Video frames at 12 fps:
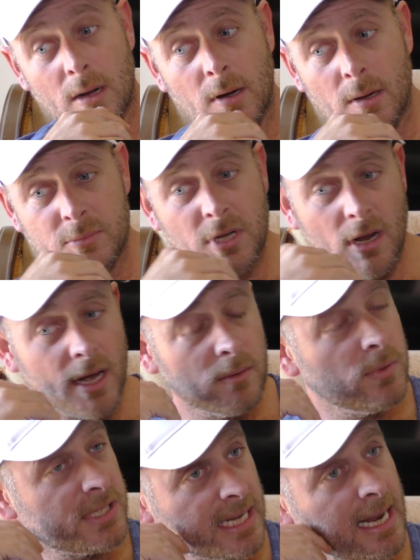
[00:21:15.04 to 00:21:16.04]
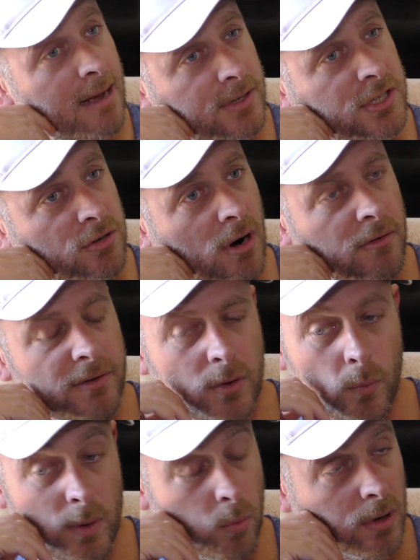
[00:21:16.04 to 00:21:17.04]
I'm delighted we still have this trophy.
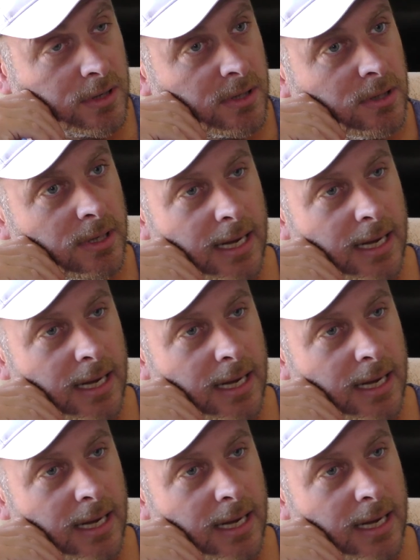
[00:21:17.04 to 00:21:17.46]
We won it.